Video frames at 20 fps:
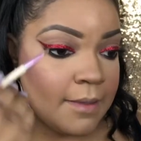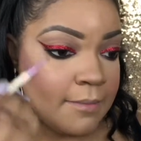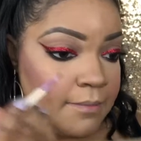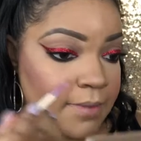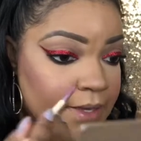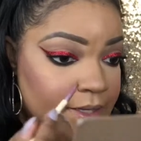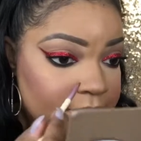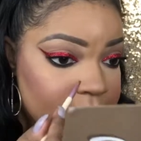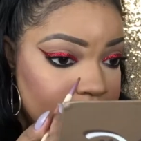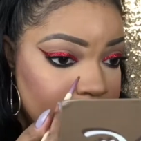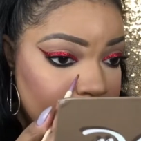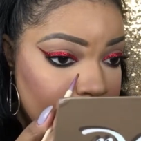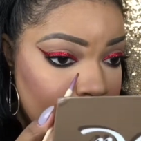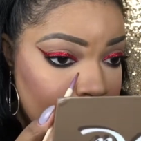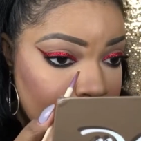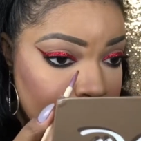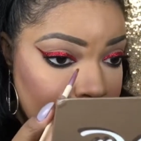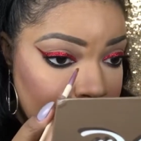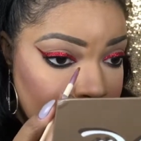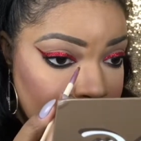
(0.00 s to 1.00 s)
pick some
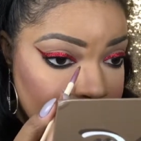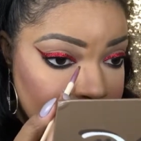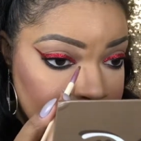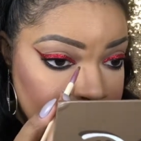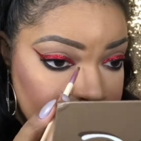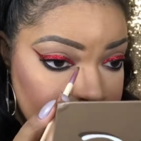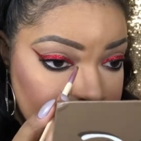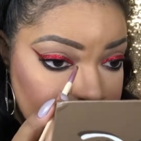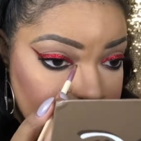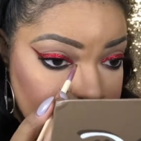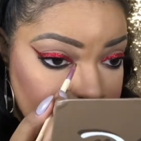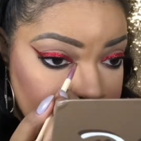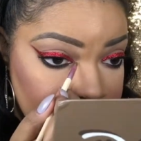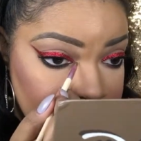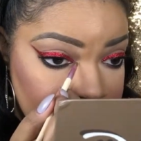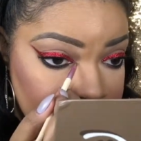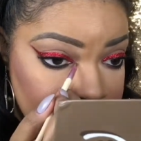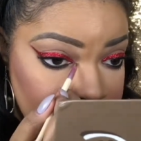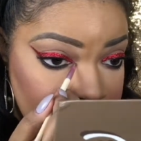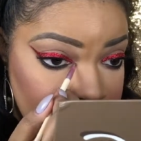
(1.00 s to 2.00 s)
up, and then I
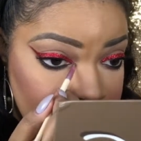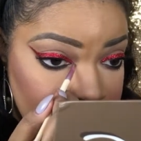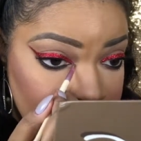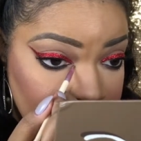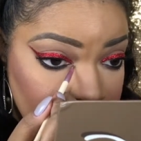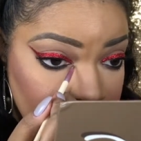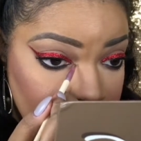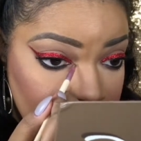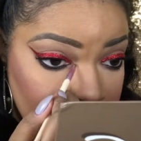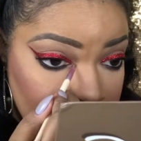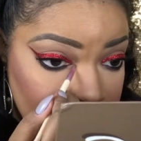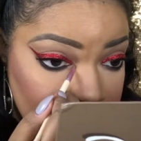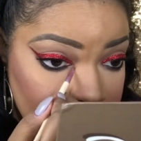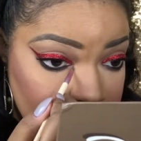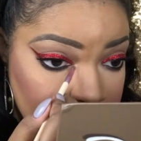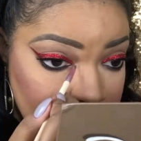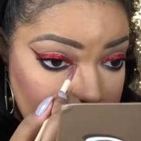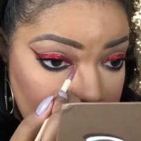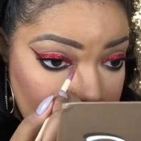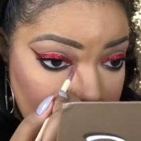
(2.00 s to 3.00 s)
do the inner
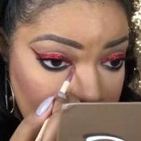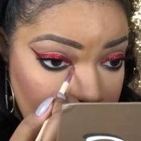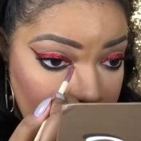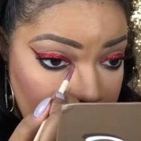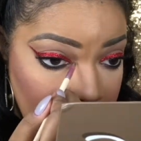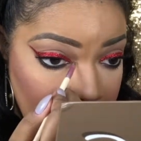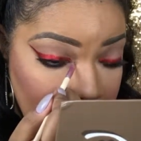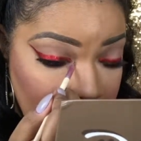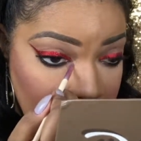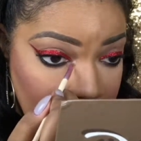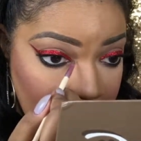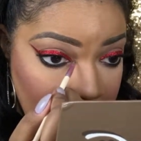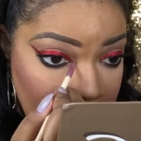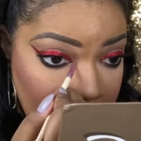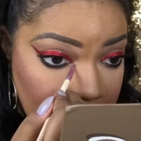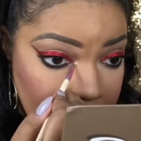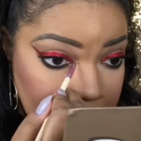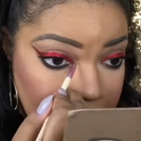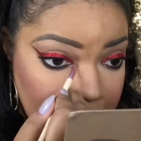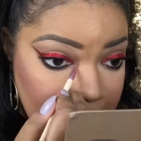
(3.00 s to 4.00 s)
corner
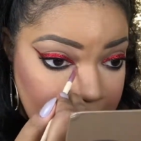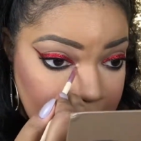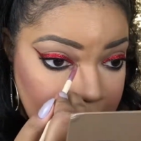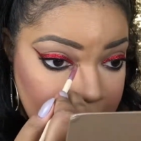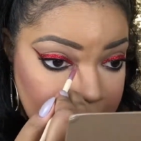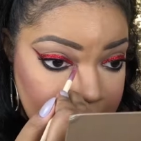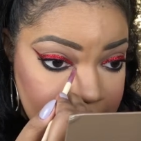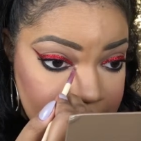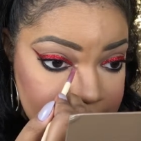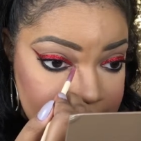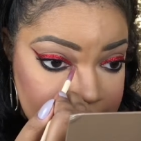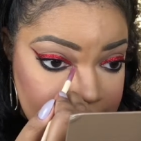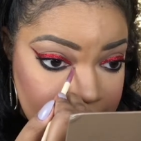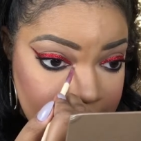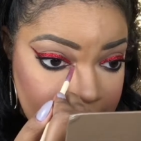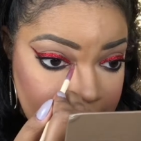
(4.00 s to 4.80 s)
of my eyes.